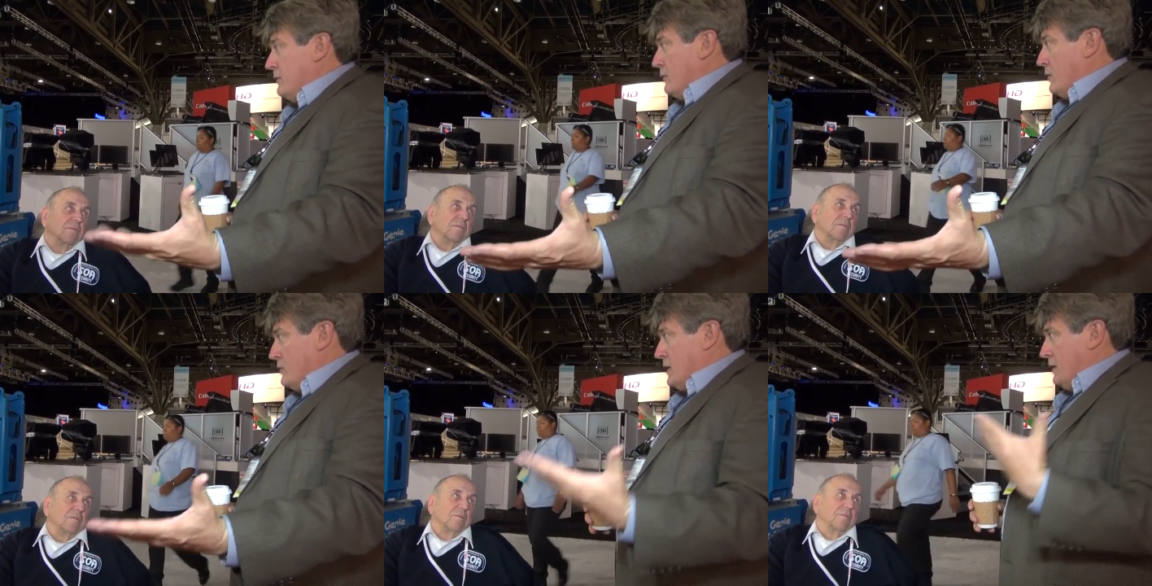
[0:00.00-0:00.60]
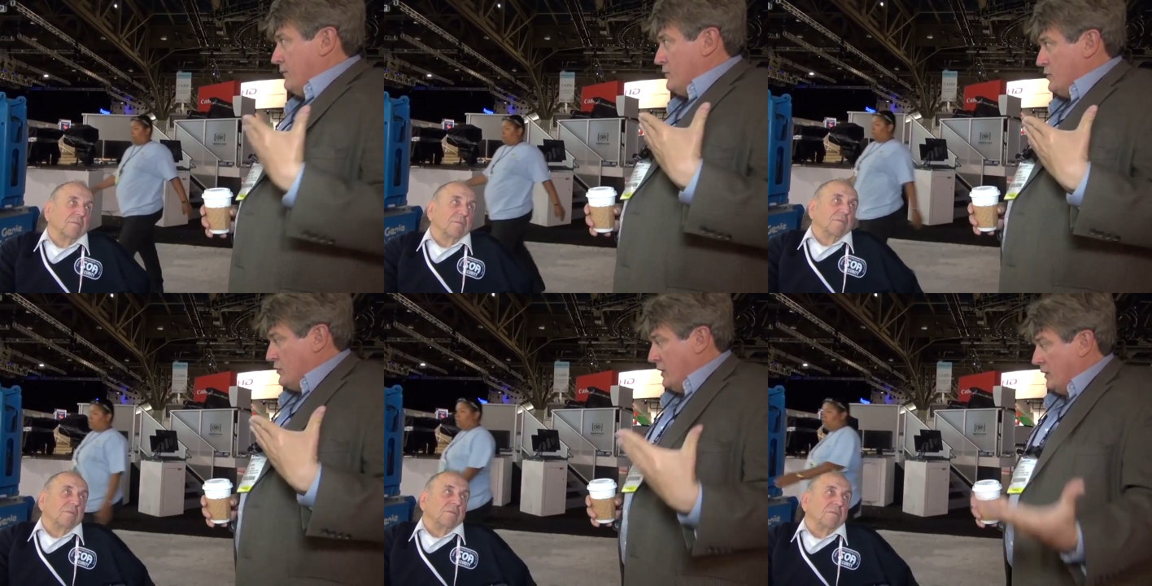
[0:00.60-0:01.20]
Speaker 1: their own
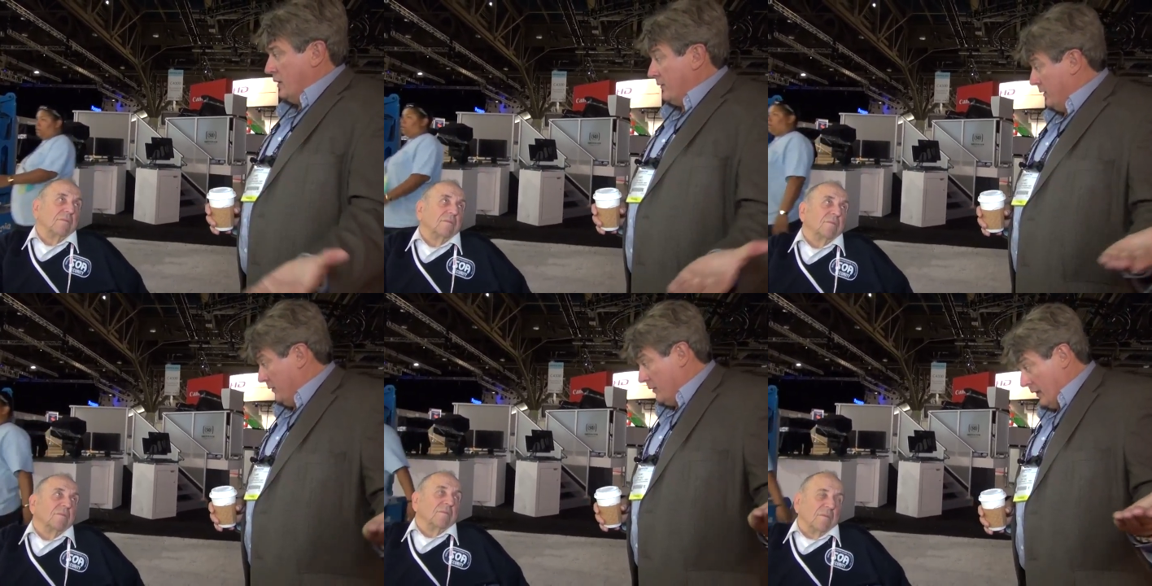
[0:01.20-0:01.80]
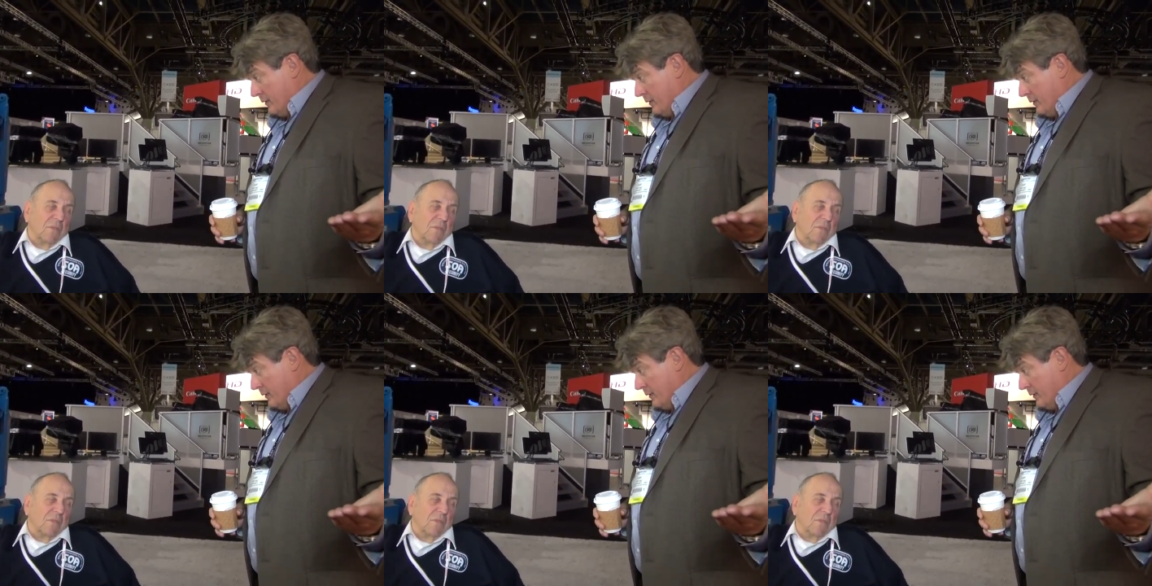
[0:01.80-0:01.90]
television channel on the internet.